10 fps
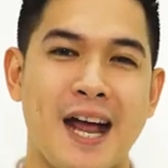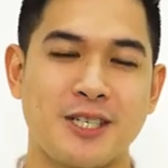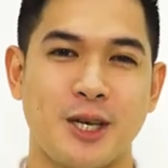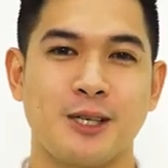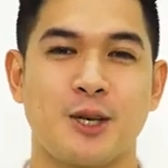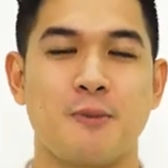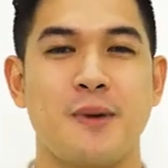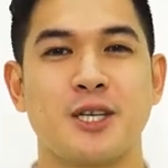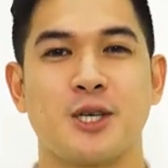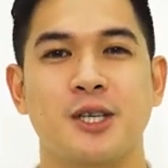Match Sales
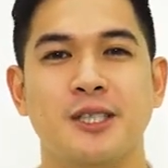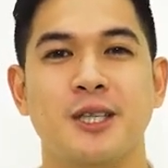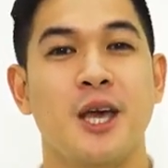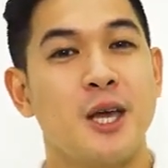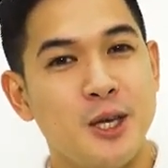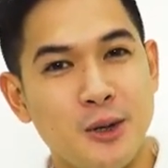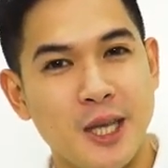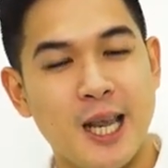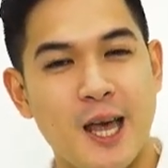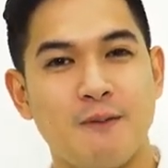Commission,
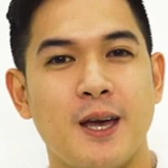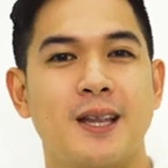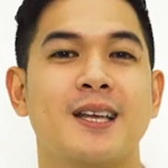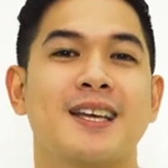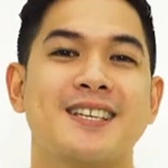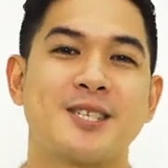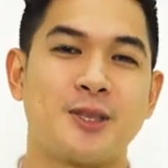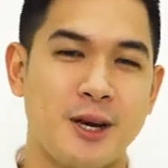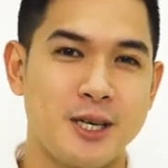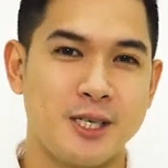Unilevel,
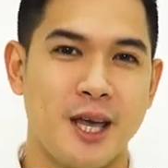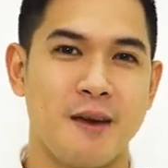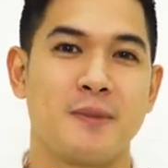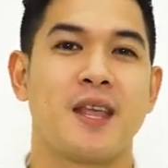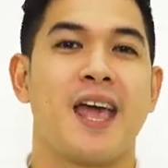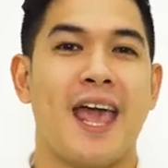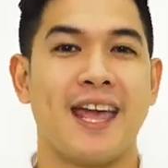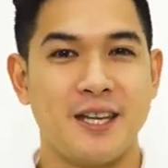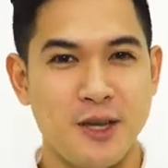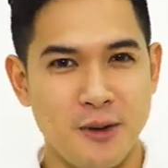StairStep,
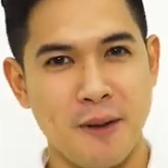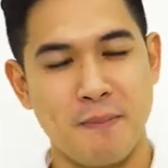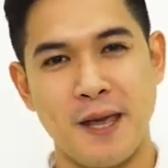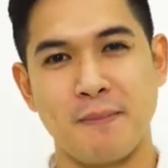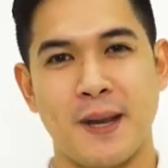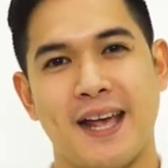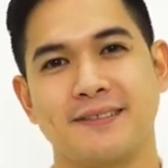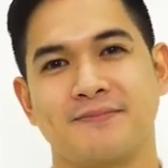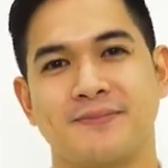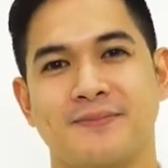and Unipay plan.